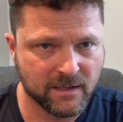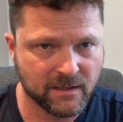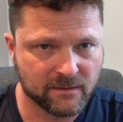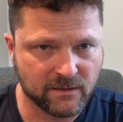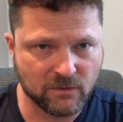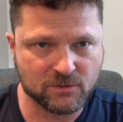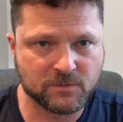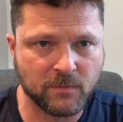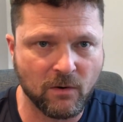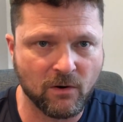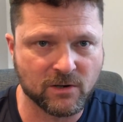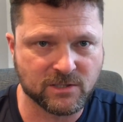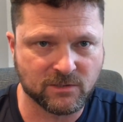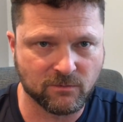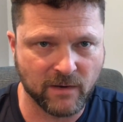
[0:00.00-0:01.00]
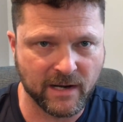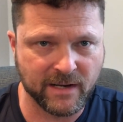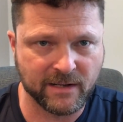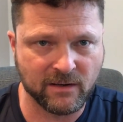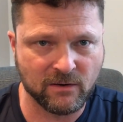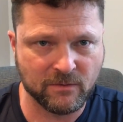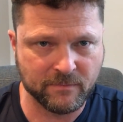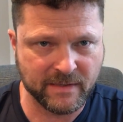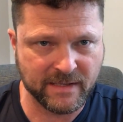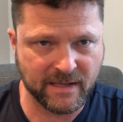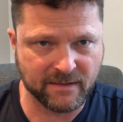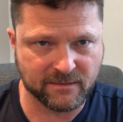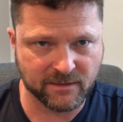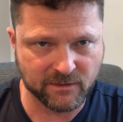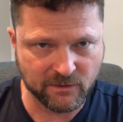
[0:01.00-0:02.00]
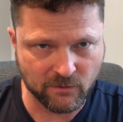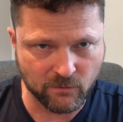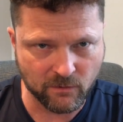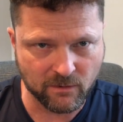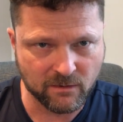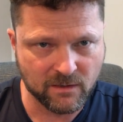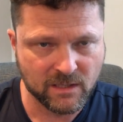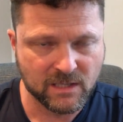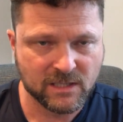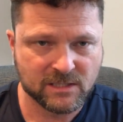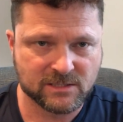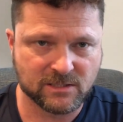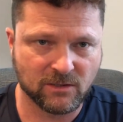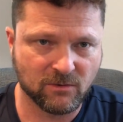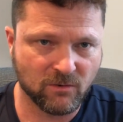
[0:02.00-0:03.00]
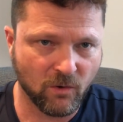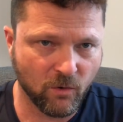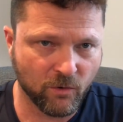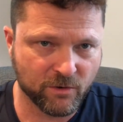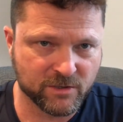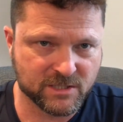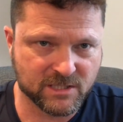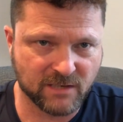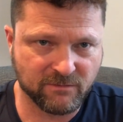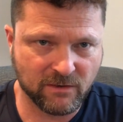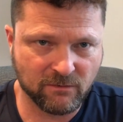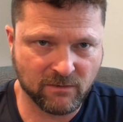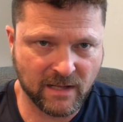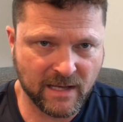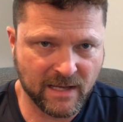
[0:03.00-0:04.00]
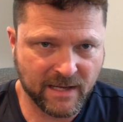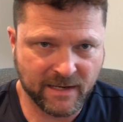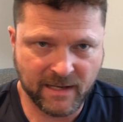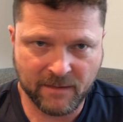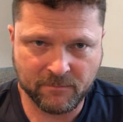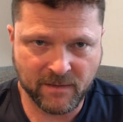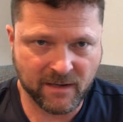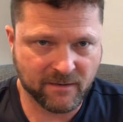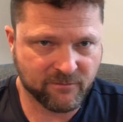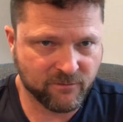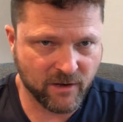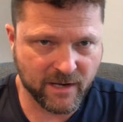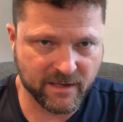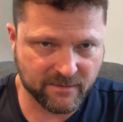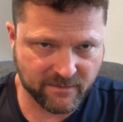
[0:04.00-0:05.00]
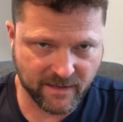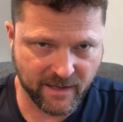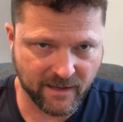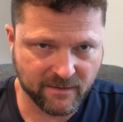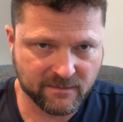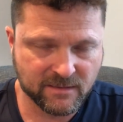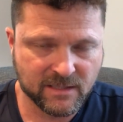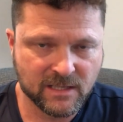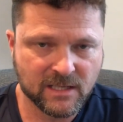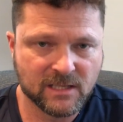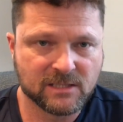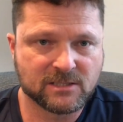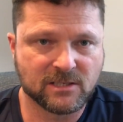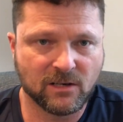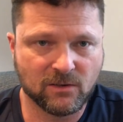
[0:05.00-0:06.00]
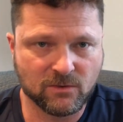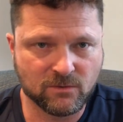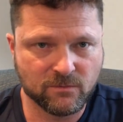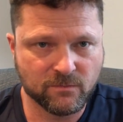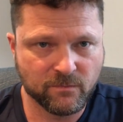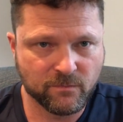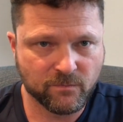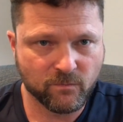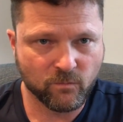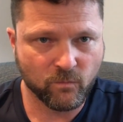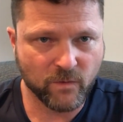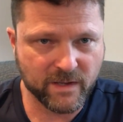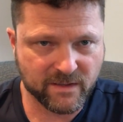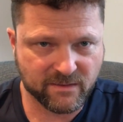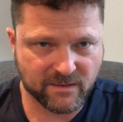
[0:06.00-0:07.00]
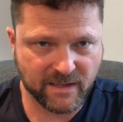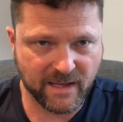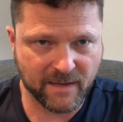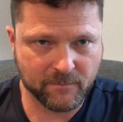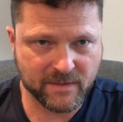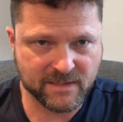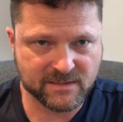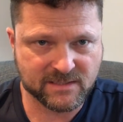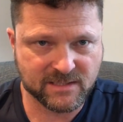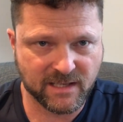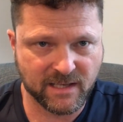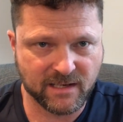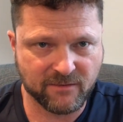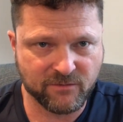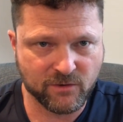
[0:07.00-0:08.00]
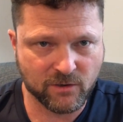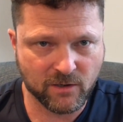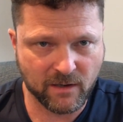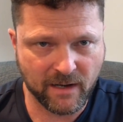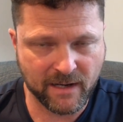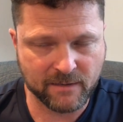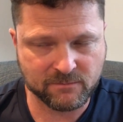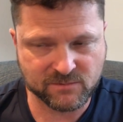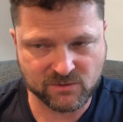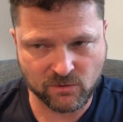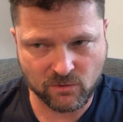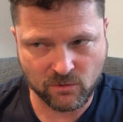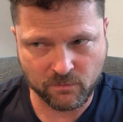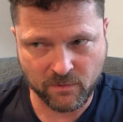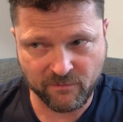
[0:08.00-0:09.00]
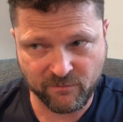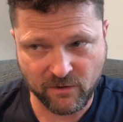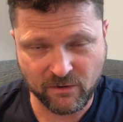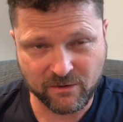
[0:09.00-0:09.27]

those parts are waiting on me at the door. So ordering stuff online, I'm not afraid of that. So with that being said, if you're an Amsoil Preferred